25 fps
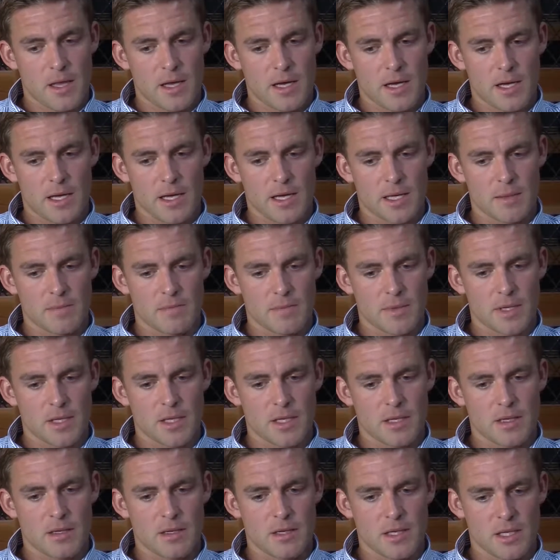
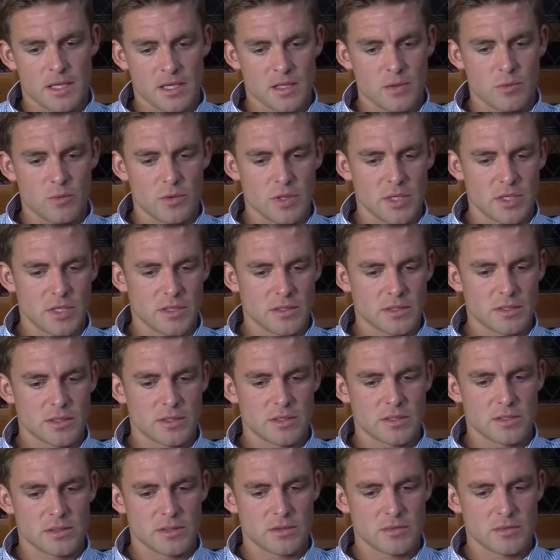in the world,